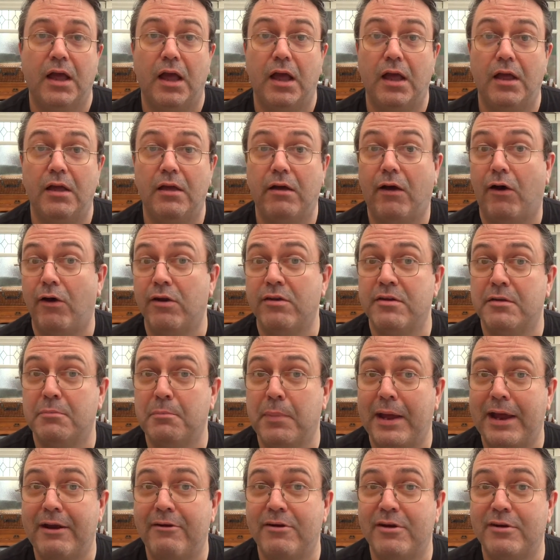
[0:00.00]
Holland and
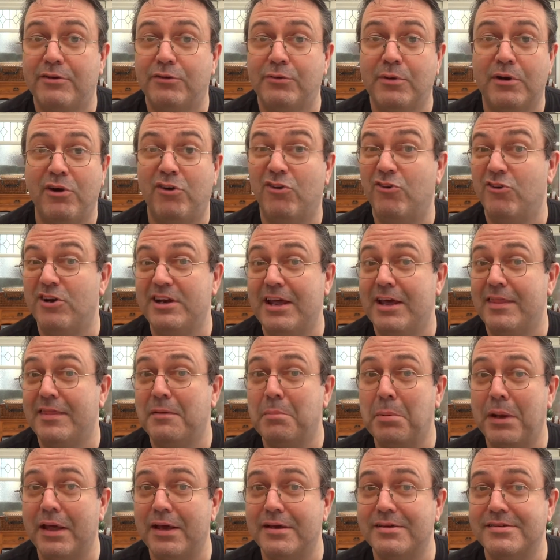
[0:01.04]
Barrett as well, or any other
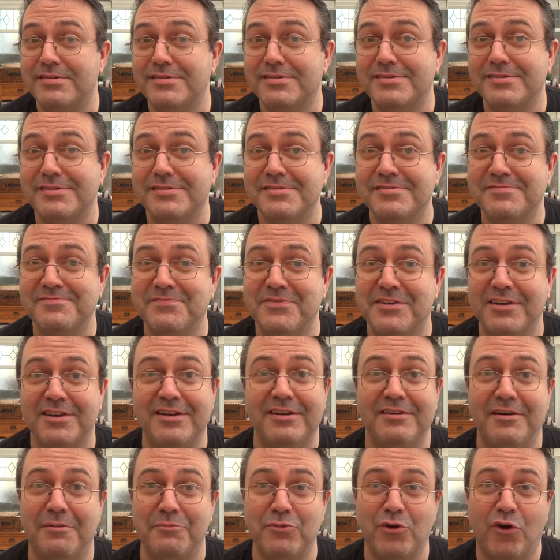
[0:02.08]
place. You
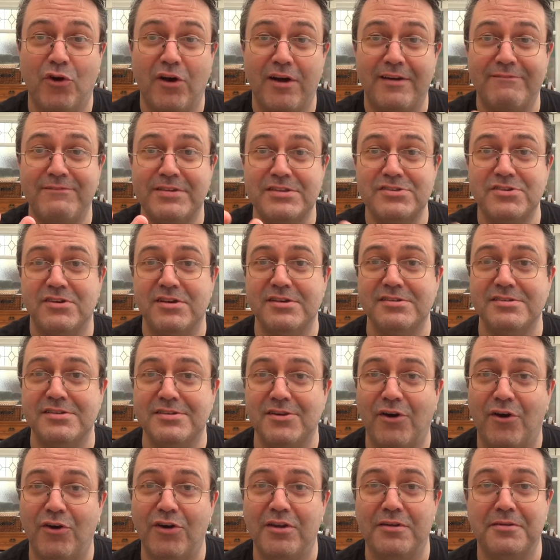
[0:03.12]
know, I'm not advertising
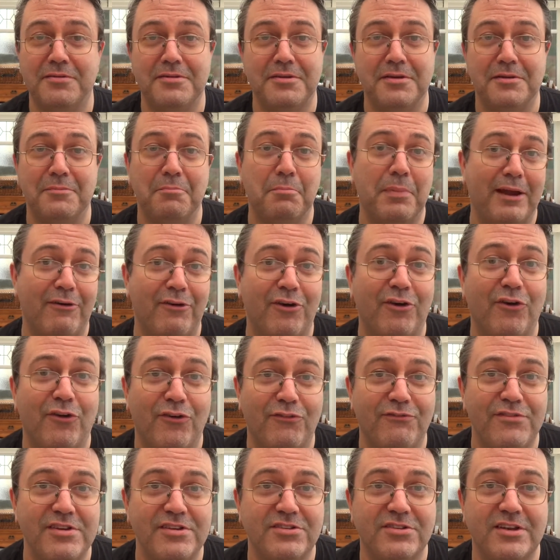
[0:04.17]
Holland and Barrett,
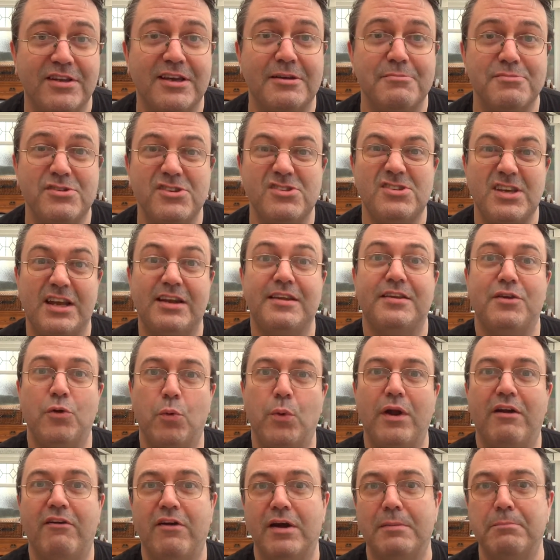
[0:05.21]
obviously. I'm just telling you
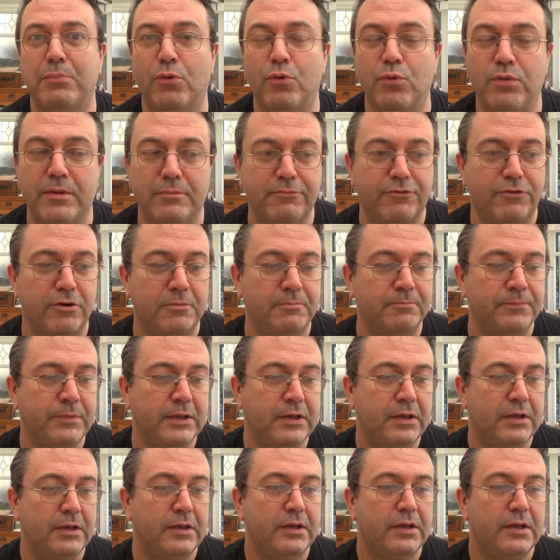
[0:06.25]
where I bought them from.
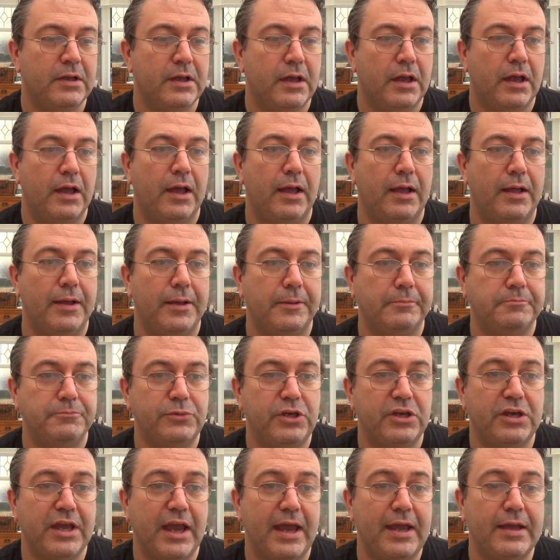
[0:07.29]

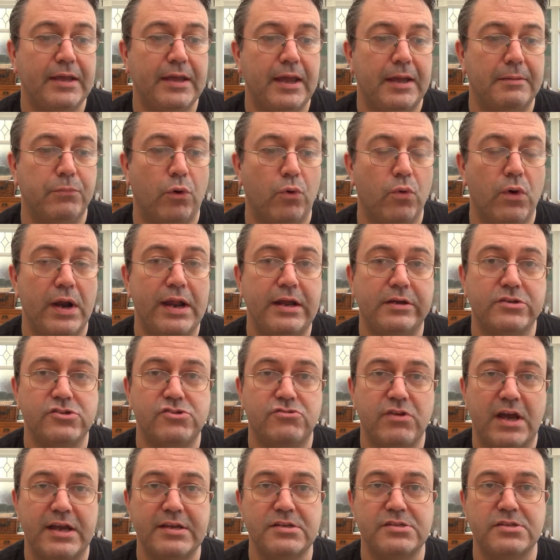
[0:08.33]
You can get malt
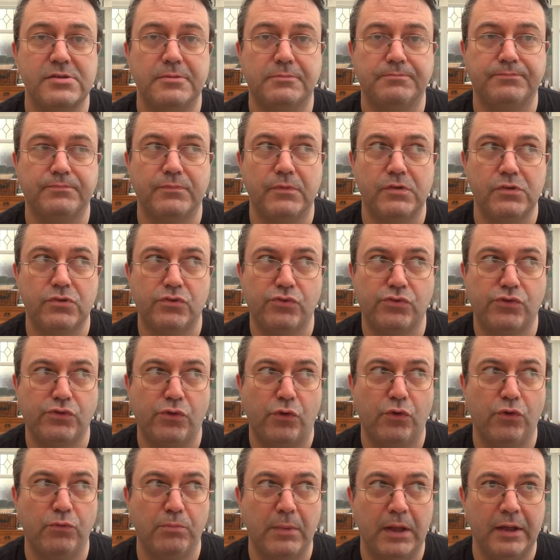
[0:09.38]
extract,
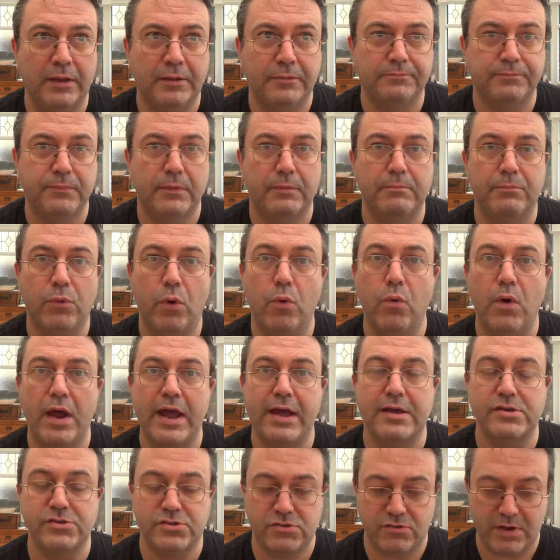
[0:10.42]
Suma malt
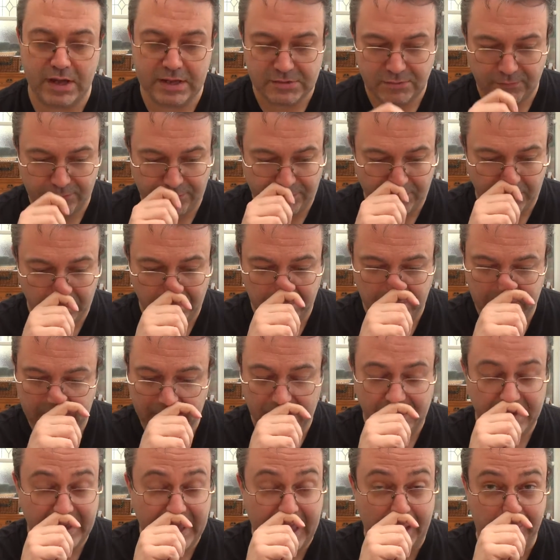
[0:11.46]
extract from
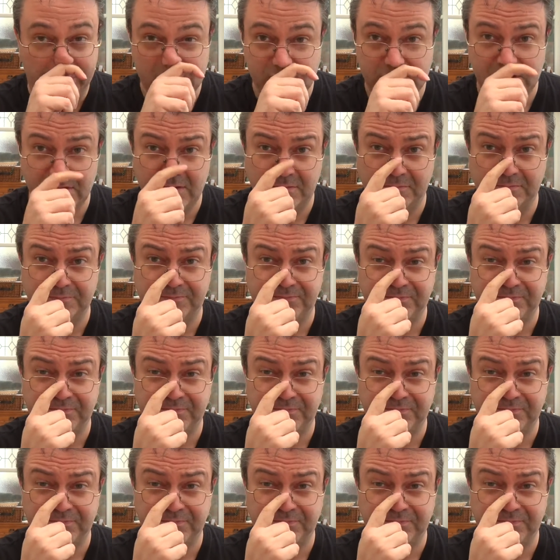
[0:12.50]
Amazon.